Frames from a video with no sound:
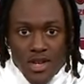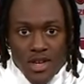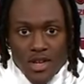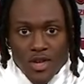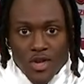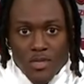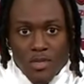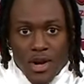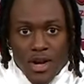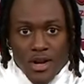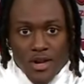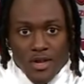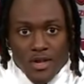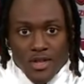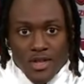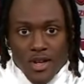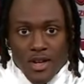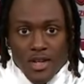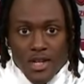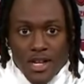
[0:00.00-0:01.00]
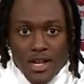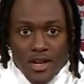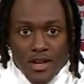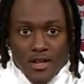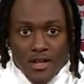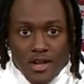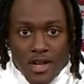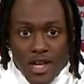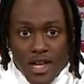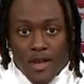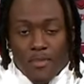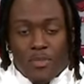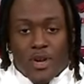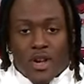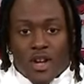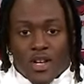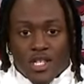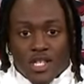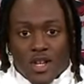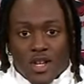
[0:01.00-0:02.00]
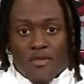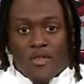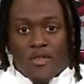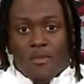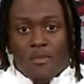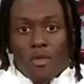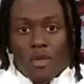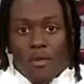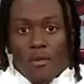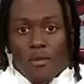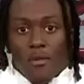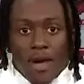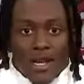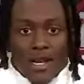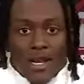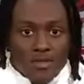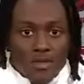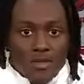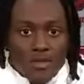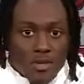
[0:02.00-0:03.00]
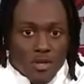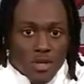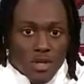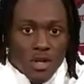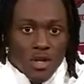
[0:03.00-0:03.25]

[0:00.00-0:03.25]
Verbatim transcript: and do better on third down and put ourselves in more manageable